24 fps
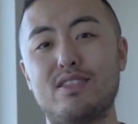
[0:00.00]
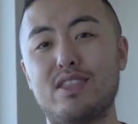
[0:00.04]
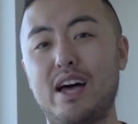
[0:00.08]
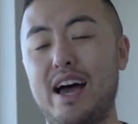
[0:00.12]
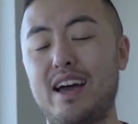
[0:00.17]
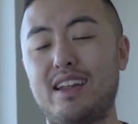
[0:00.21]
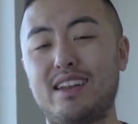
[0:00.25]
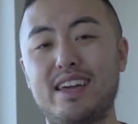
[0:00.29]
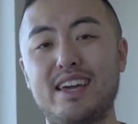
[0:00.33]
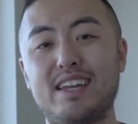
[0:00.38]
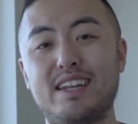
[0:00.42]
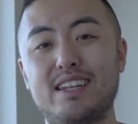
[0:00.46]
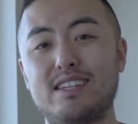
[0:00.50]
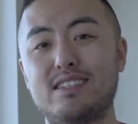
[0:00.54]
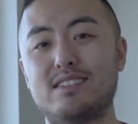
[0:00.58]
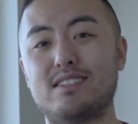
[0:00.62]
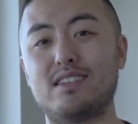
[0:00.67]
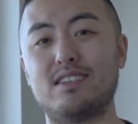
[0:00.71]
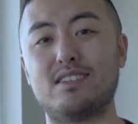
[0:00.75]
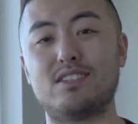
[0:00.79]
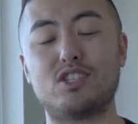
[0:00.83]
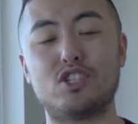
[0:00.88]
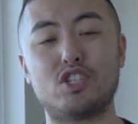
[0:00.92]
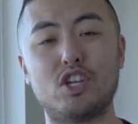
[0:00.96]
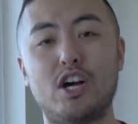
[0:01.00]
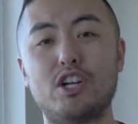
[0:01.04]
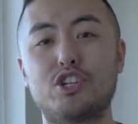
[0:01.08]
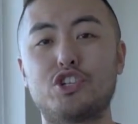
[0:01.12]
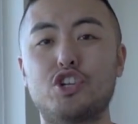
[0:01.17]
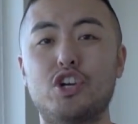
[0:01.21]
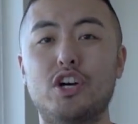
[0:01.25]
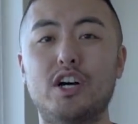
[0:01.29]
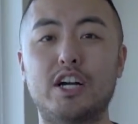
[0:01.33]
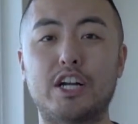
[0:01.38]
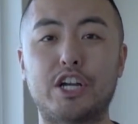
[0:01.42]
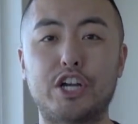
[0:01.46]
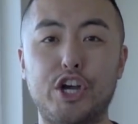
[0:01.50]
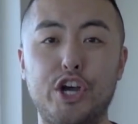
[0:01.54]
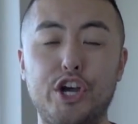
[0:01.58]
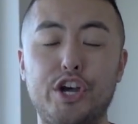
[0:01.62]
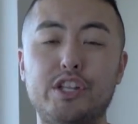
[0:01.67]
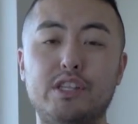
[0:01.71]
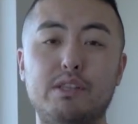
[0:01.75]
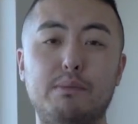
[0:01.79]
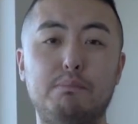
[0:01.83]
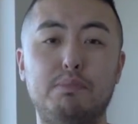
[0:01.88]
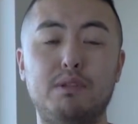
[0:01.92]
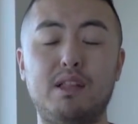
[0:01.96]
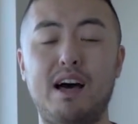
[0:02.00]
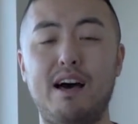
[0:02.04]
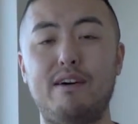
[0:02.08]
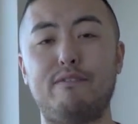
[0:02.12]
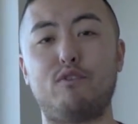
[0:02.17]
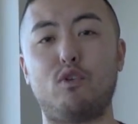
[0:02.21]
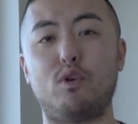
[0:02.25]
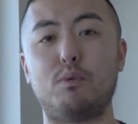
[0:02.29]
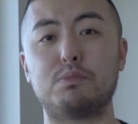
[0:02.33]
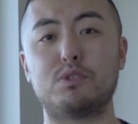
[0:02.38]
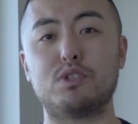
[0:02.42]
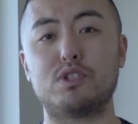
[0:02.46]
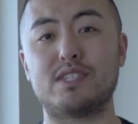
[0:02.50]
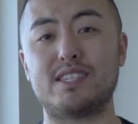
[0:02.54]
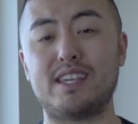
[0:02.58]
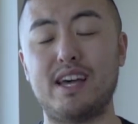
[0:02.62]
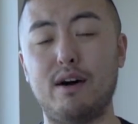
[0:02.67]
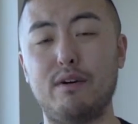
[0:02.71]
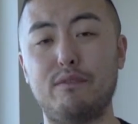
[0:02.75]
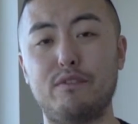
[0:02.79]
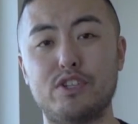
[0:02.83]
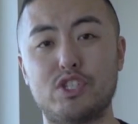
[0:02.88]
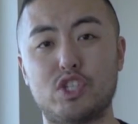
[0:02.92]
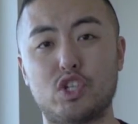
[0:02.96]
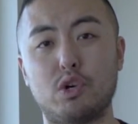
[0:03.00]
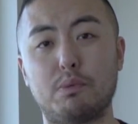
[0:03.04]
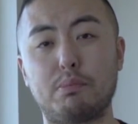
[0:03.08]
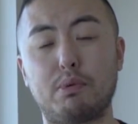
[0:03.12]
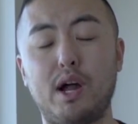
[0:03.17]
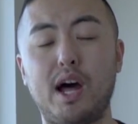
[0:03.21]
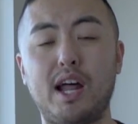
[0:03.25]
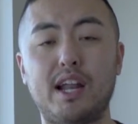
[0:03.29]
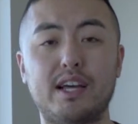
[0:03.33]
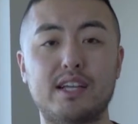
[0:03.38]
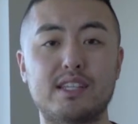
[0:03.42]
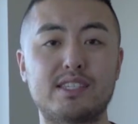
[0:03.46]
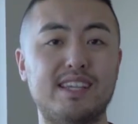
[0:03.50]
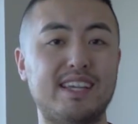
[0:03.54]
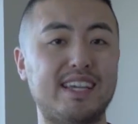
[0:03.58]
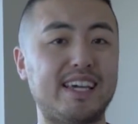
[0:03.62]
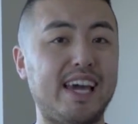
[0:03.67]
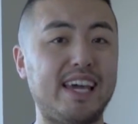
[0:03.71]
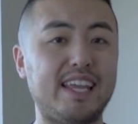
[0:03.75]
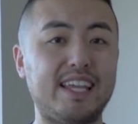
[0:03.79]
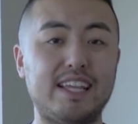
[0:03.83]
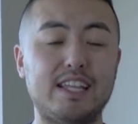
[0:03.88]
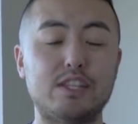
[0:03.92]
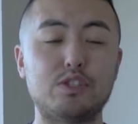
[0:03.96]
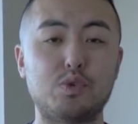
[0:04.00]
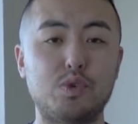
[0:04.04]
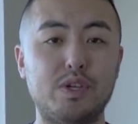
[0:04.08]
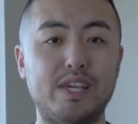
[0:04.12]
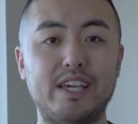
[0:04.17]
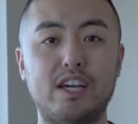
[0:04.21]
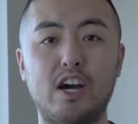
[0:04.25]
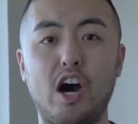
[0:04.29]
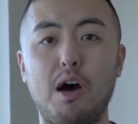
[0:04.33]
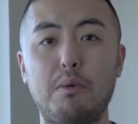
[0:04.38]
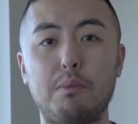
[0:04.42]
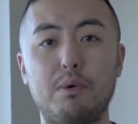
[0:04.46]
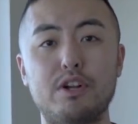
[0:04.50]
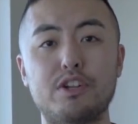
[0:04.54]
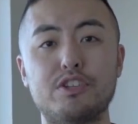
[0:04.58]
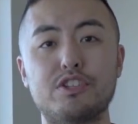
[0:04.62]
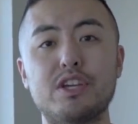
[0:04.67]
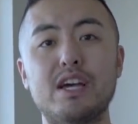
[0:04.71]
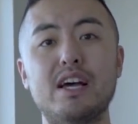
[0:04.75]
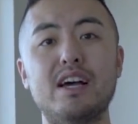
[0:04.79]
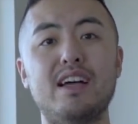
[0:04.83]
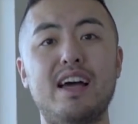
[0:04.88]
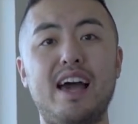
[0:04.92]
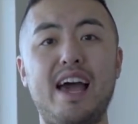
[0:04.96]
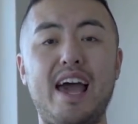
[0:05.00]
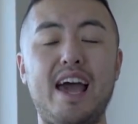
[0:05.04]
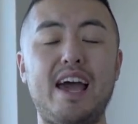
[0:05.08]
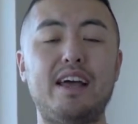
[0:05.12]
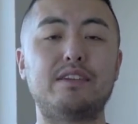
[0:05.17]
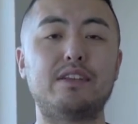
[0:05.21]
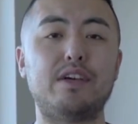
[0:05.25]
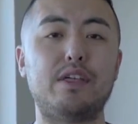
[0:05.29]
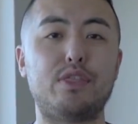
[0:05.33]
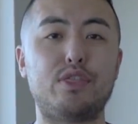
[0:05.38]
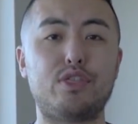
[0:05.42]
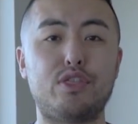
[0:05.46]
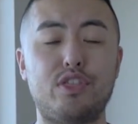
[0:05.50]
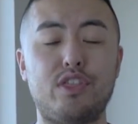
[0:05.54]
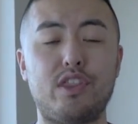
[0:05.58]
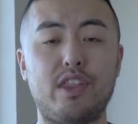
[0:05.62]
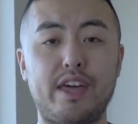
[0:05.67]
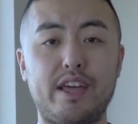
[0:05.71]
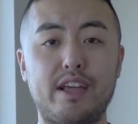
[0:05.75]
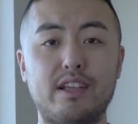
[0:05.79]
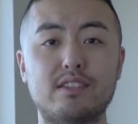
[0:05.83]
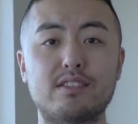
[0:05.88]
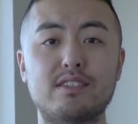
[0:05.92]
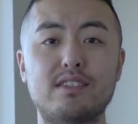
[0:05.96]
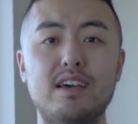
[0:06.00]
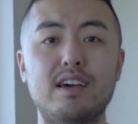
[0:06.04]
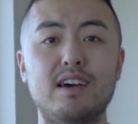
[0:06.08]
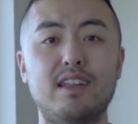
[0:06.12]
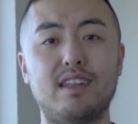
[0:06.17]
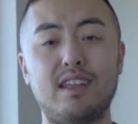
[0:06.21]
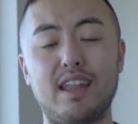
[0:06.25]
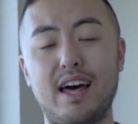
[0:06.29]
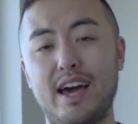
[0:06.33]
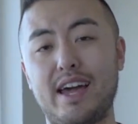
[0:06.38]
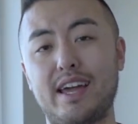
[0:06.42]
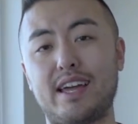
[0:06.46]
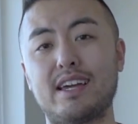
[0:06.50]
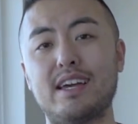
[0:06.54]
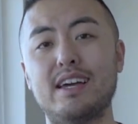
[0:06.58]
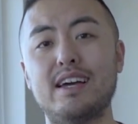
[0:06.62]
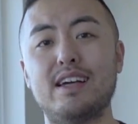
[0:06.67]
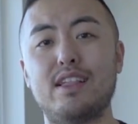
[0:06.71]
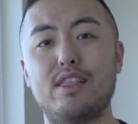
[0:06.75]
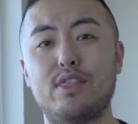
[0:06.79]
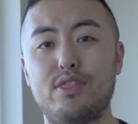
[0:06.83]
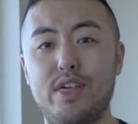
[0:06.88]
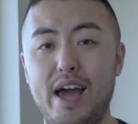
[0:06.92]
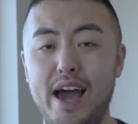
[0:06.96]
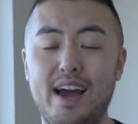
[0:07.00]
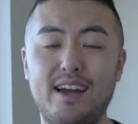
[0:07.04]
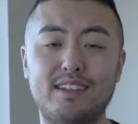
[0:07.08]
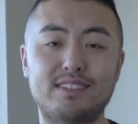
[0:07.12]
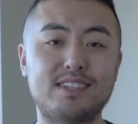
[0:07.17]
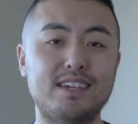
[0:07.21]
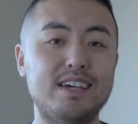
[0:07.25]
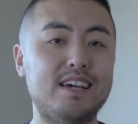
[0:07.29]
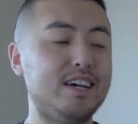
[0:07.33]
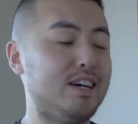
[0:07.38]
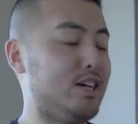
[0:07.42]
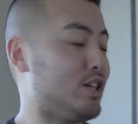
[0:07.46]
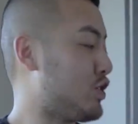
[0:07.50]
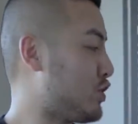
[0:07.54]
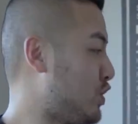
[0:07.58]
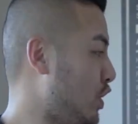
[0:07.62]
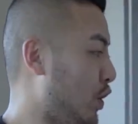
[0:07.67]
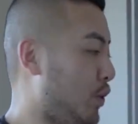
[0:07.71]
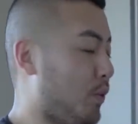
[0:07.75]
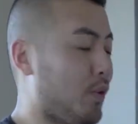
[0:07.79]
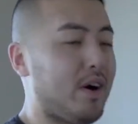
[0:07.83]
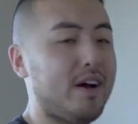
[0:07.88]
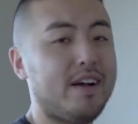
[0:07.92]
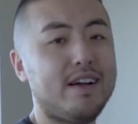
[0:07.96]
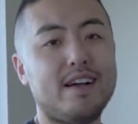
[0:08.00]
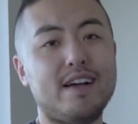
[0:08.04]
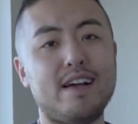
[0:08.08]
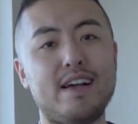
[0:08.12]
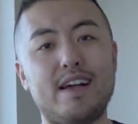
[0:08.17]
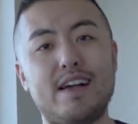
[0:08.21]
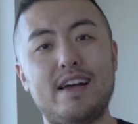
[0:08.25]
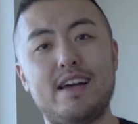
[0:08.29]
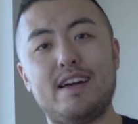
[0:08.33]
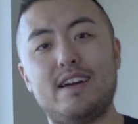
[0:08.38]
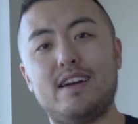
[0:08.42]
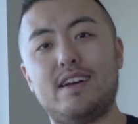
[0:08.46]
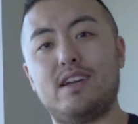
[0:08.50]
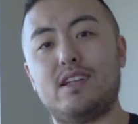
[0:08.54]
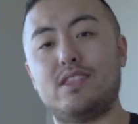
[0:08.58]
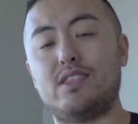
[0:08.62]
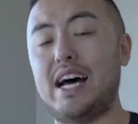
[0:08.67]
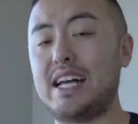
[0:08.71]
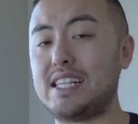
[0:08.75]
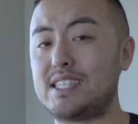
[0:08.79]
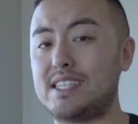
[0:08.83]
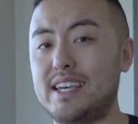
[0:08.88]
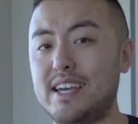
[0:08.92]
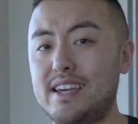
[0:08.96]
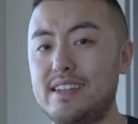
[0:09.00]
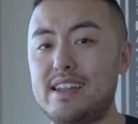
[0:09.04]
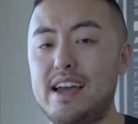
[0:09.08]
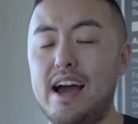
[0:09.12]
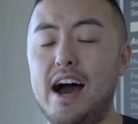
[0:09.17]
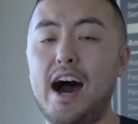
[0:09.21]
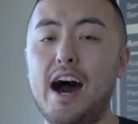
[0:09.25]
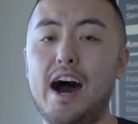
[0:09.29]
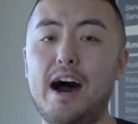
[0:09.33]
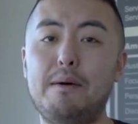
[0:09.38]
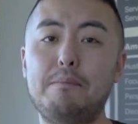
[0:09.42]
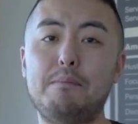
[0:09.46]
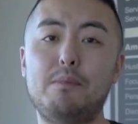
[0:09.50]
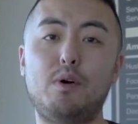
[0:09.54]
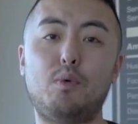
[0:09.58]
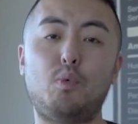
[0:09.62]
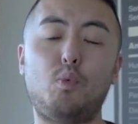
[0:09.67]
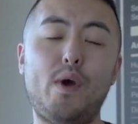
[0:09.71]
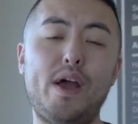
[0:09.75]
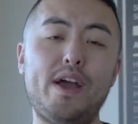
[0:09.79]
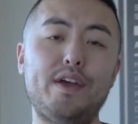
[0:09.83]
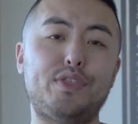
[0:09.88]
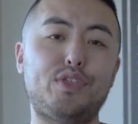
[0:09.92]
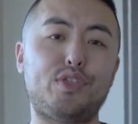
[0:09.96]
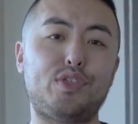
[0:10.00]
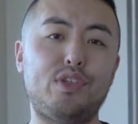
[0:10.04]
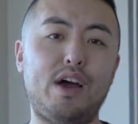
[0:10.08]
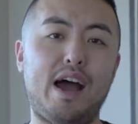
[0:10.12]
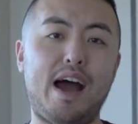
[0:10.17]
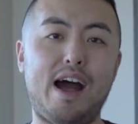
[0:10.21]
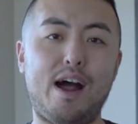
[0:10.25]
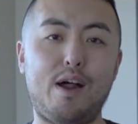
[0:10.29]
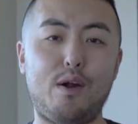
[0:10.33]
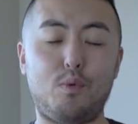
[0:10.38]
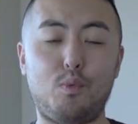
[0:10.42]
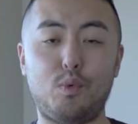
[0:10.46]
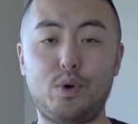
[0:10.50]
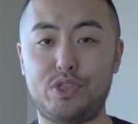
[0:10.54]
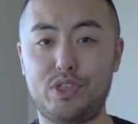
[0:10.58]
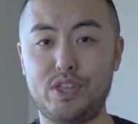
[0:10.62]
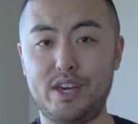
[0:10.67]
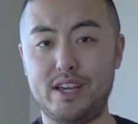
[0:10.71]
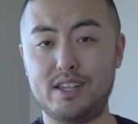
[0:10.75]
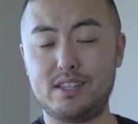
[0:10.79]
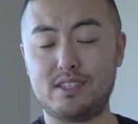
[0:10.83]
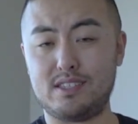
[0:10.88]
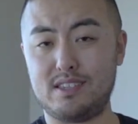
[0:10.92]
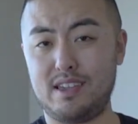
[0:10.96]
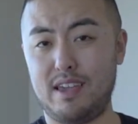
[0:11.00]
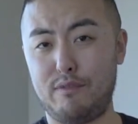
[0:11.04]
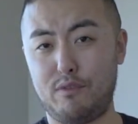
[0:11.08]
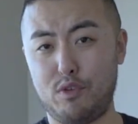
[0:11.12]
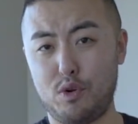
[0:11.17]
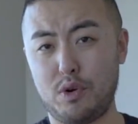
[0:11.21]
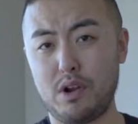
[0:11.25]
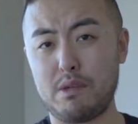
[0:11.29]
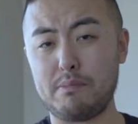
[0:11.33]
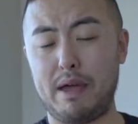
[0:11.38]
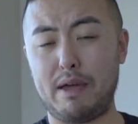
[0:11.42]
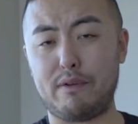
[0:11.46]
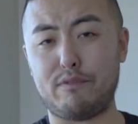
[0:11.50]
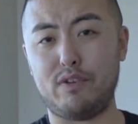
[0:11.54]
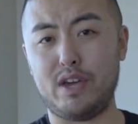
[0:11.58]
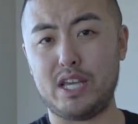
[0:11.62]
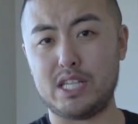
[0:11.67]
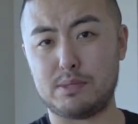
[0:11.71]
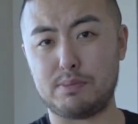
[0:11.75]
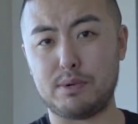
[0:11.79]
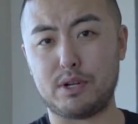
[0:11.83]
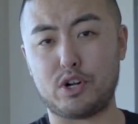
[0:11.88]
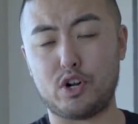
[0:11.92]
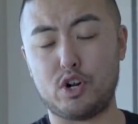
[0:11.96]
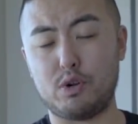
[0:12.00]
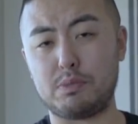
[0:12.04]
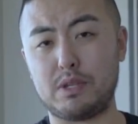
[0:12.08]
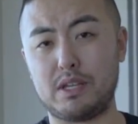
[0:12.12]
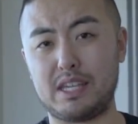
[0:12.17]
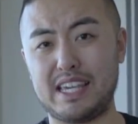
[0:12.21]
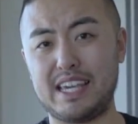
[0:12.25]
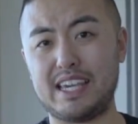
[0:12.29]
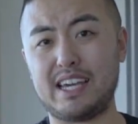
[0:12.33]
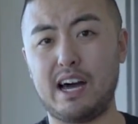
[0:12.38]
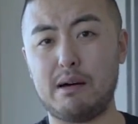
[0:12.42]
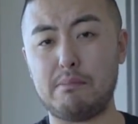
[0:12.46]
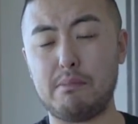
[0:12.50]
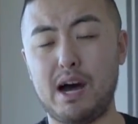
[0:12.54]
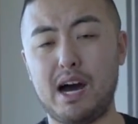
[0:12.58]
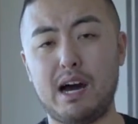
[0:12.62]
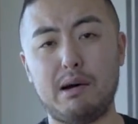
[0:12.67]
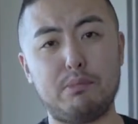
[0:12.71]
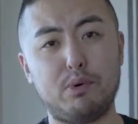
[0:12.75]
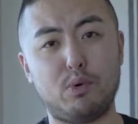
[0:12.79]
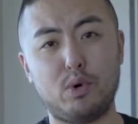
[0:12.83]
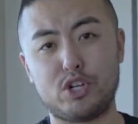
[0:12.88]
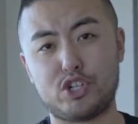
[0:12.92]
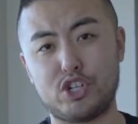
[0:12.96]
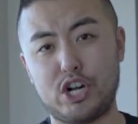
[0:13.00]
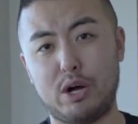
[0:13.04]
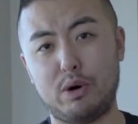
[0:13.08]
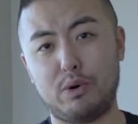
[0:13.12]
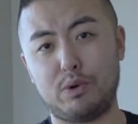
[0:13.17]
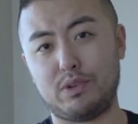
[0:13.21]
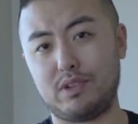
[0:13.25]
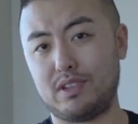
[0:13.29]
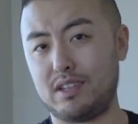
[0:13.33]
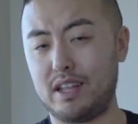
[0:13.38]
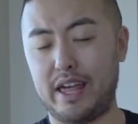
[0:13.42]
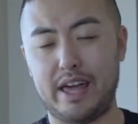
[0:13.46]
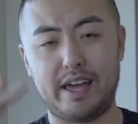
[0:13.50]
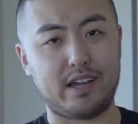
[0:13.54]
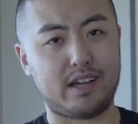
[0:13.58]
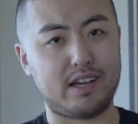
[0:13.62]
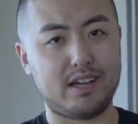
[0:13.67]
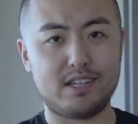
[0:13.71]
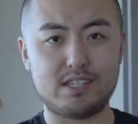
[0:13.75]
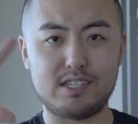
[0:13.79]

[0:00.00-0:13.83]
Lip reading: that it is such a good platform to sell physical products and getting into e-commerce and things like that. So that's it. With this, if you're in my Facebook group, the Ecom Hub, which I'll link